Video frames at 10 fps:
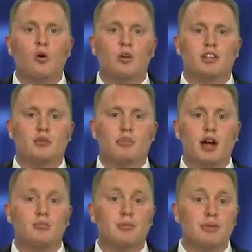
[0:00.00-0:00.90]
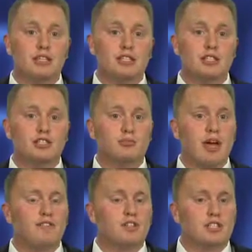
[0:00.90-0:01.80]
what comparable businesses
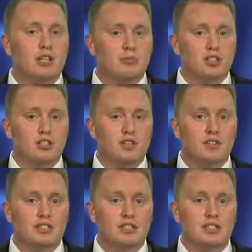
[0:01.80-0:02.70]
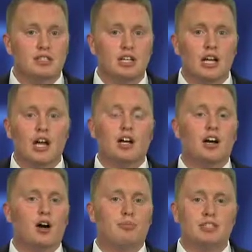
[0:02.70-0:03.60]
pay for similar services,
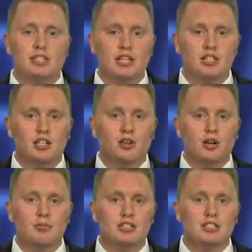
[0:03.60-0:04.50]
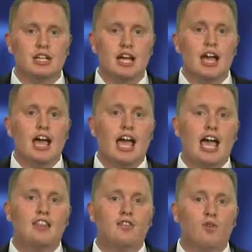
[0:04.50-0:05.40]
compensation agreements,
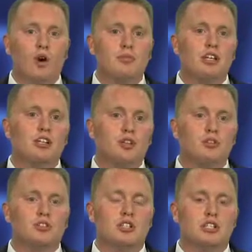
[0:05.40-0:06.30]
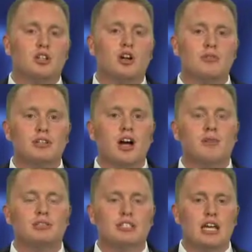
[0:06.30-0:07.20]
and the formula used to determine
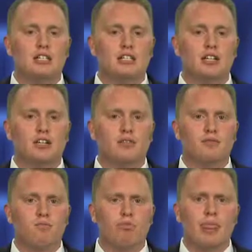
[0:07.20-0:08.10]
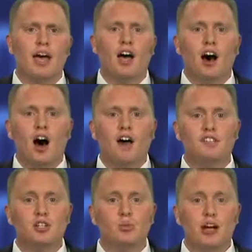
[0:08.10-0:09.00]
compensation.
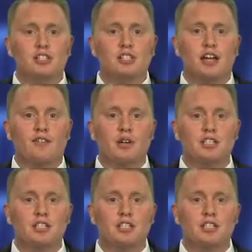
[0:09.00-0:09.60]
Officer wages have